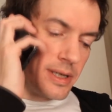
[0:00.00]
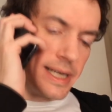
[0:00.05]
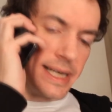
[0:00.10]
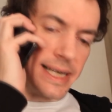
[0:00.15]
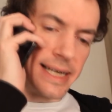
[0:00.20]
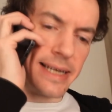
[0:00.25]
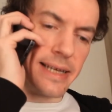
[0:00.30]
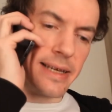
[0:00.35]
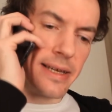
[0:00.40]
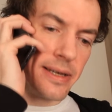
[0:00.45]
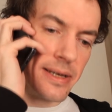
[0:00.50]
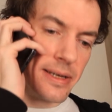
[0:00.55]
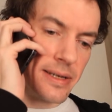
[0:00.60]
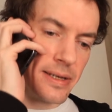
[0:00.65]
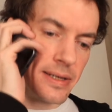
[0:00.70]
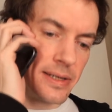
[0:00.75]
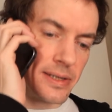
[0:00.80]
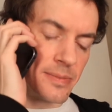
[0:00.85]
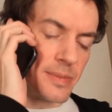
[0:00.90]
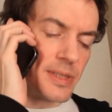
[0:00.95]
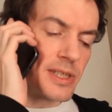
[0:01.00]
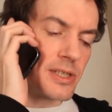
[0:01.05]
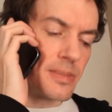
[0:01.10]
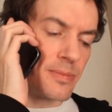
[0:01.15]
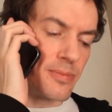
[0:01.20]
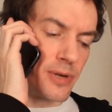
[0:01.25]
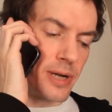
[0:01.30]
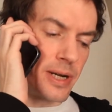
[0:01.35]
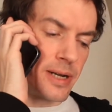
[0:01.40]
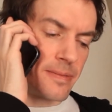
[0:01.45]
Hi, it's Mr.
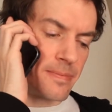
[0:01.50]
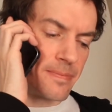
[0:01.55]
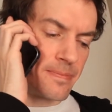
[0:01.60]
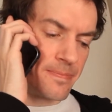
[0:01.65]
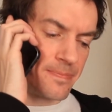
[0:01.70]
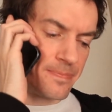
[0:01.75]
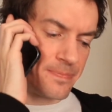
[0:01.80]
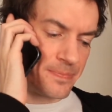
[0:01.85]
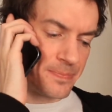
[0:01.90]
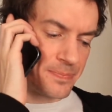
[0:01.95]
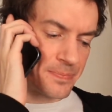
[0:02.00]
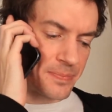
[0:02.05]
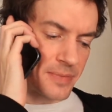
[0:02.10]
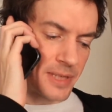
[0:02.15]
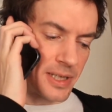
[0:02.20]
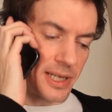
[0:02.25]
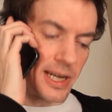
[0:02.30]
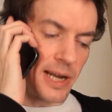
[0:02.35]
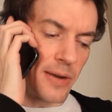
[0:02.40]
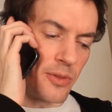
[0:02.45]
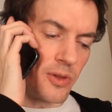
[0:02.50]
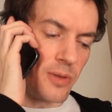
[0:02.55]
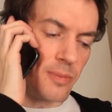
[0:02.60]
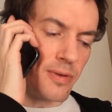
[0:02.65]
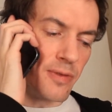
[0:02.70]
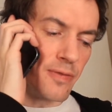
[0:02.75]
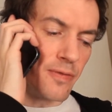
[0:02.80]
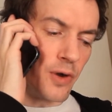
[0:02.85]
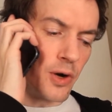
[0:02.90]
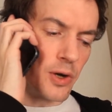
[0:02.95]
Brenham, account
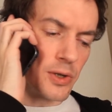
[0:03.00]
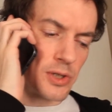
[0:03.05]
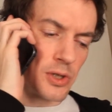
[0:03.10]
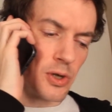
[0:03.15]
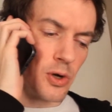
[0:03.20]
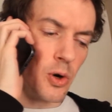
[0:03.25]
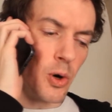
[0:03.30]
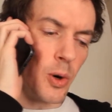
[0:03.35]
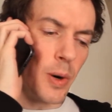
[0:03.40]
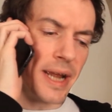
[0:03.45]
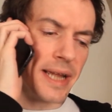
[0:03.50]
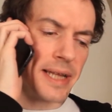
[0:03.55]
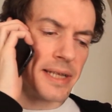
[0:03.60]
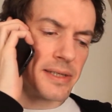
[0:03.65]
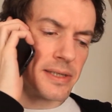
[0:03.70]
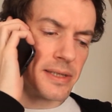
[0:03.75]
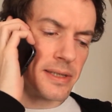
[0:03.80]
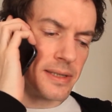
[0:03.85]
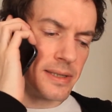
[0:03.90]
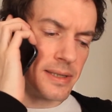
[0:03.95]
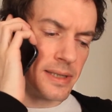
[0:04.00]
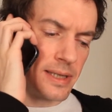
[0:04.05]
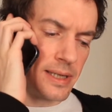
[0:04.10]
number 4208.